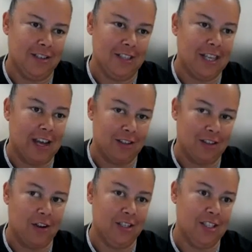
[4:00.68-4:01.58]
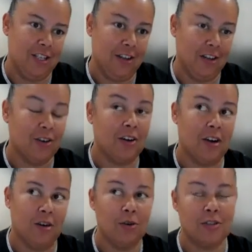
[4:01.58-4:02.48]
the south coast,
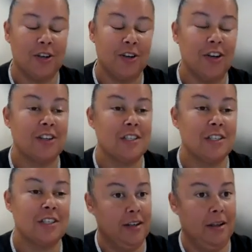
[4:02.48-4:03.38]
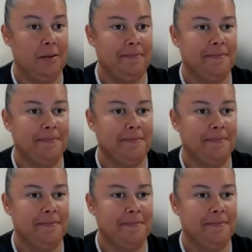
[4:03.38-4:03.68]
also known as Ulladulla.